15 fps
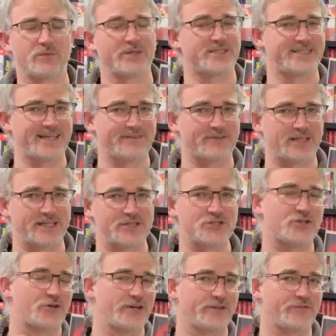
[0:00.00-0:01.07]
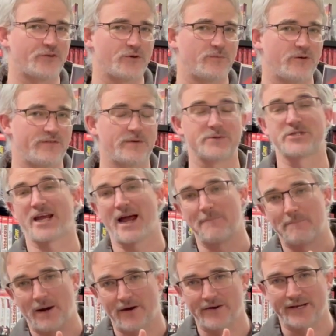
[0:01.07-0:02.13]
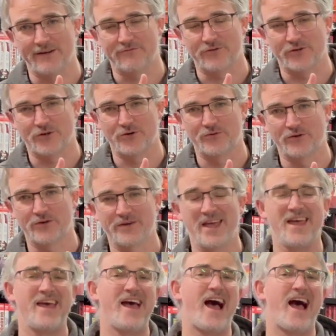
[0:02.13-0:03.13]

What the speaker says: which David Lynch turned into a movie, which Barry Gifford co-wrote.